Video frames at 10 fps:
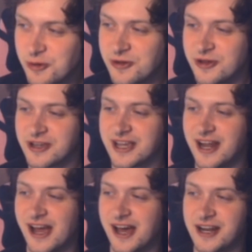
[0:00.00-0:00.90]
Get out of
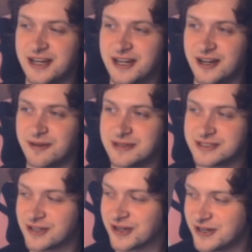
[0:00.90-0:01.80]
here, Mr.
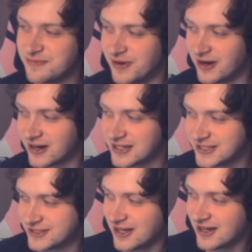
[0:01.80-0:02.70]
Goodbar.
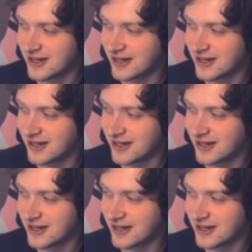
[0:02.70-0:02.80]
Suck.